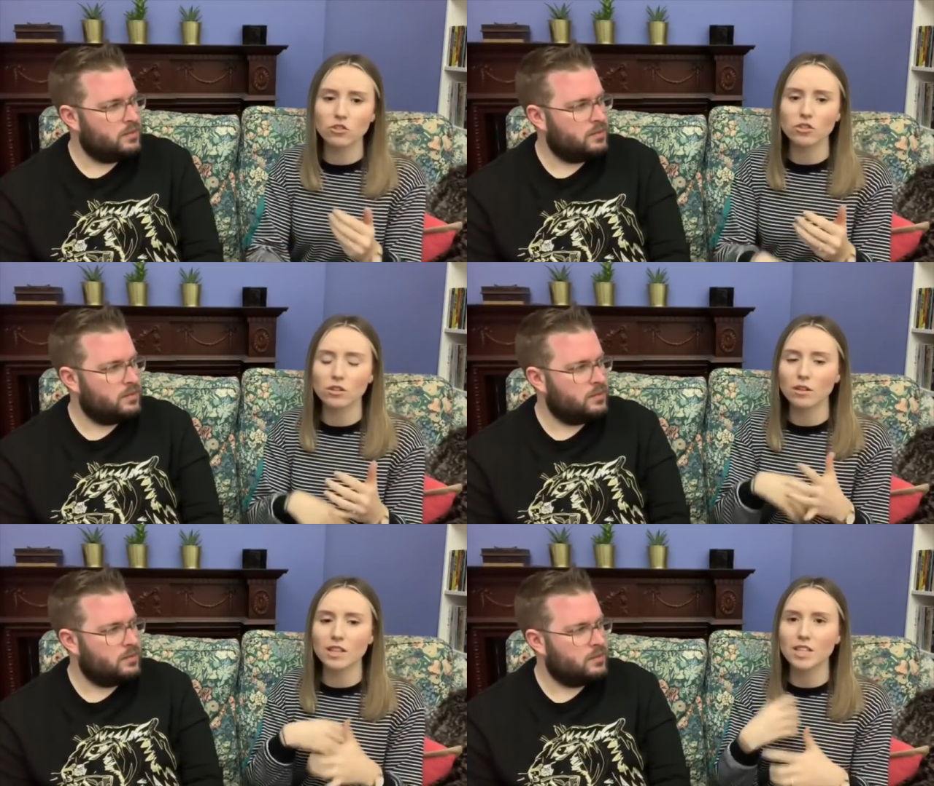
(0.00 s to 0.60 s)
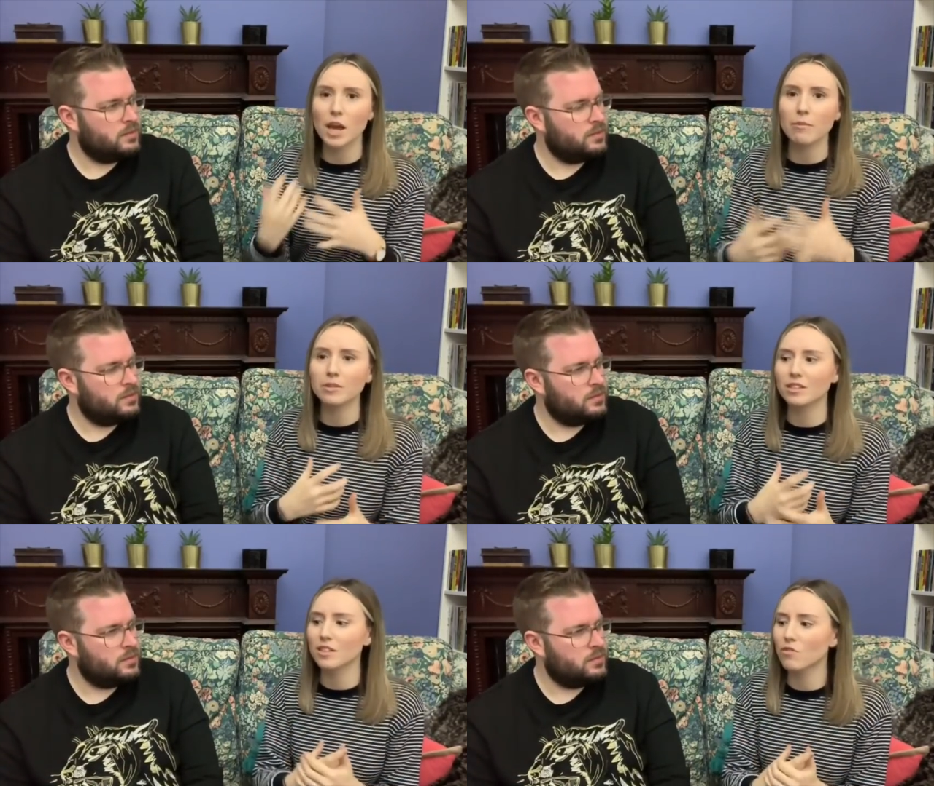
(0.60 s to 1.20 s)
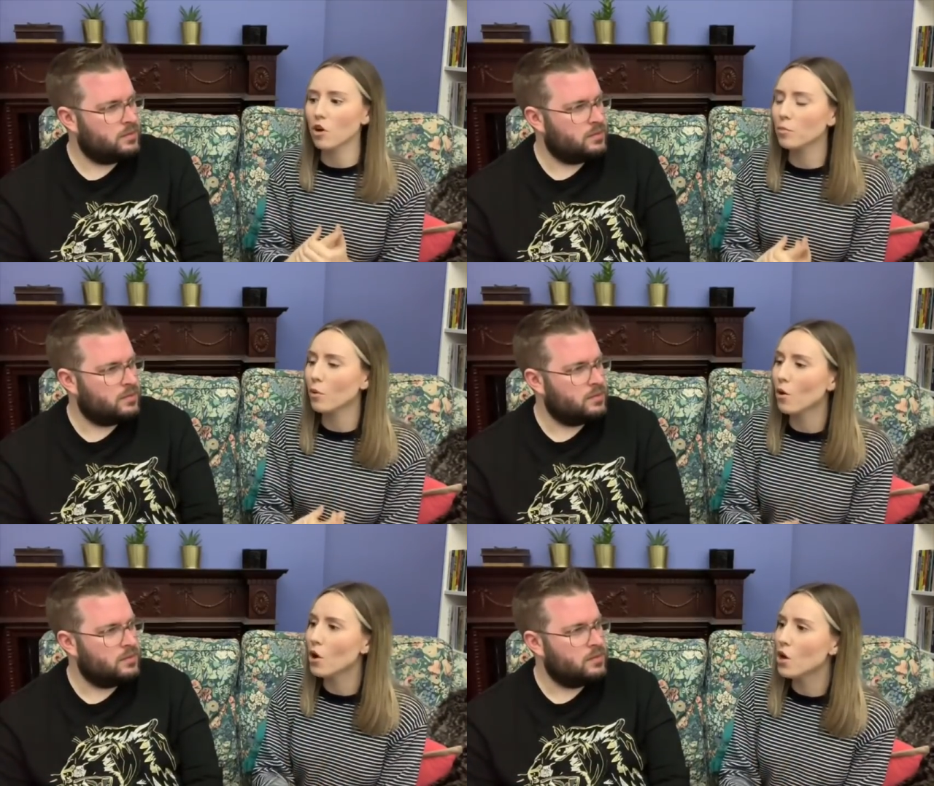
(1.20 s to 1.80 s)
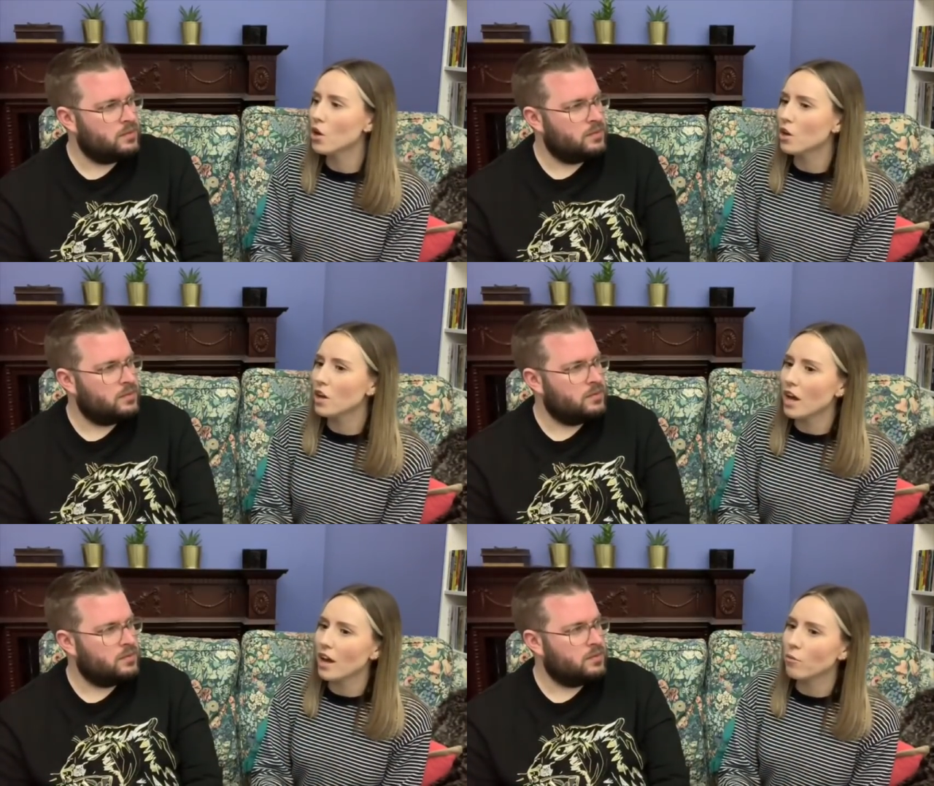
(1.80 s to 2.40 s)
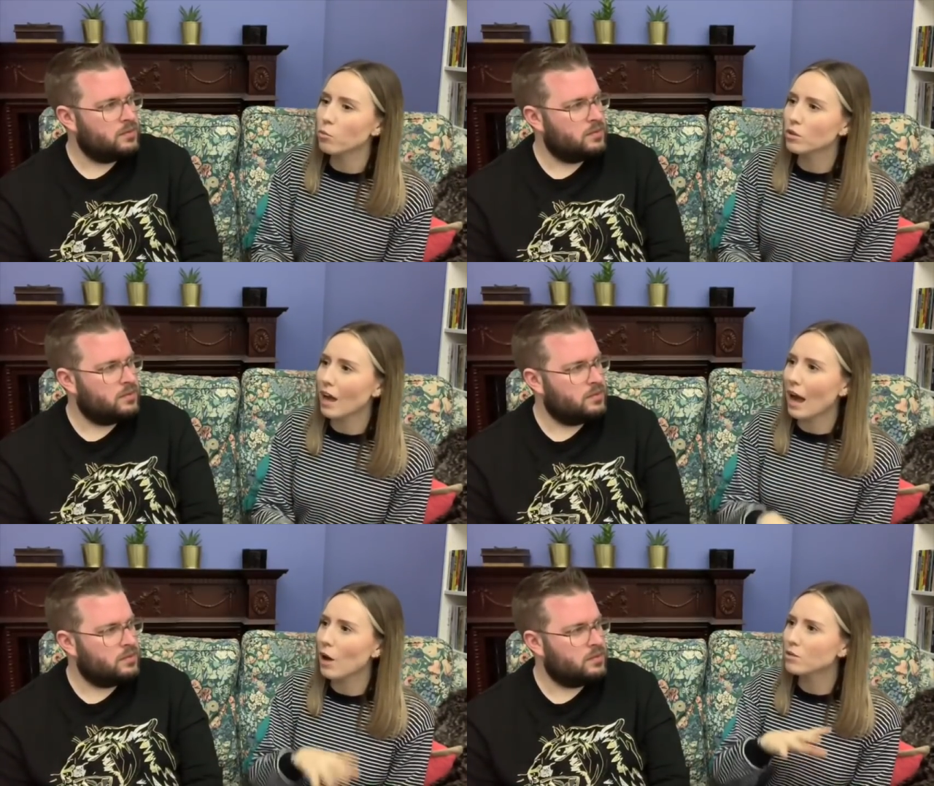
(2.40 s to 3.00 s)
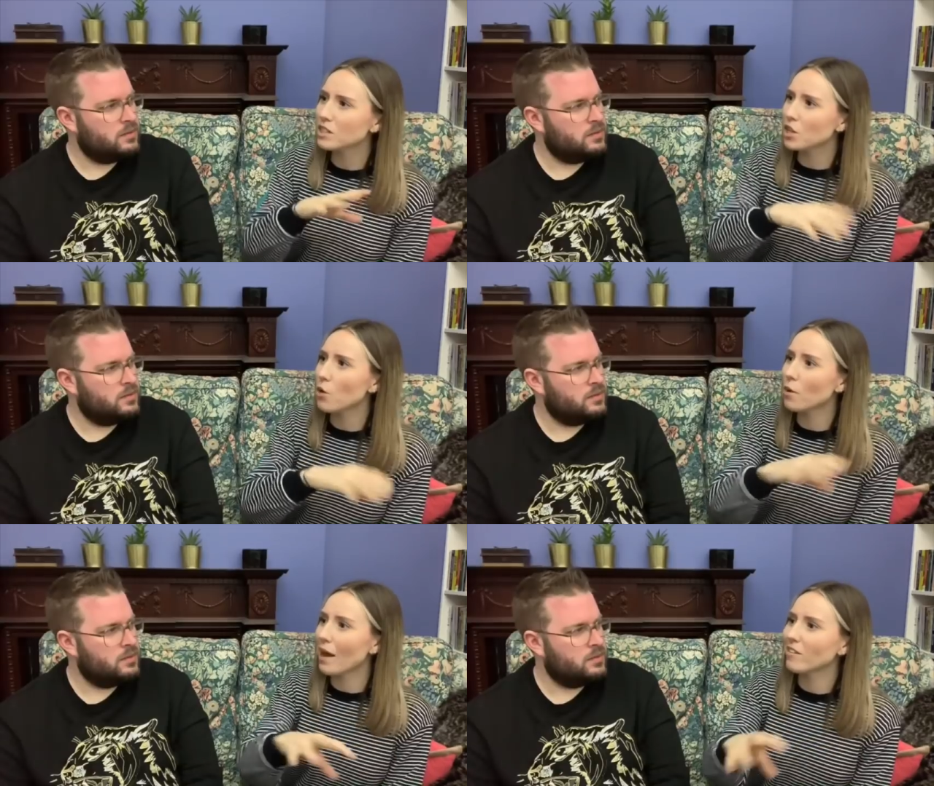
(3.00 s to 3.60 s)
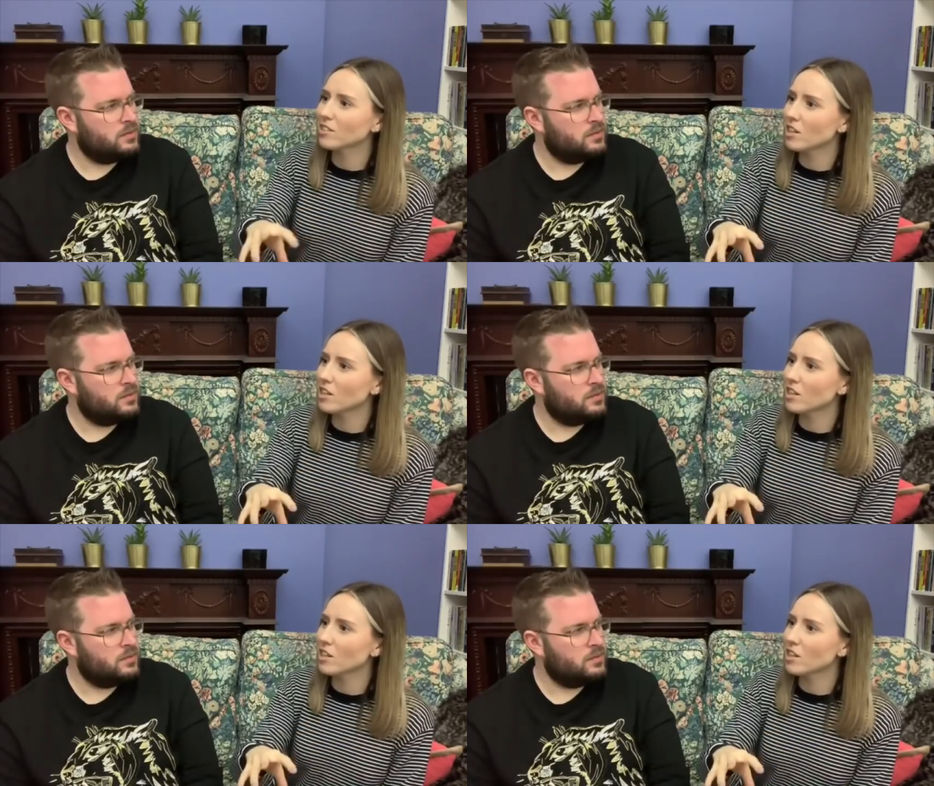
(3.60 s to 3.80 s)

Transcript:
Speaker 1: just interpreted it wrong, but how did no one else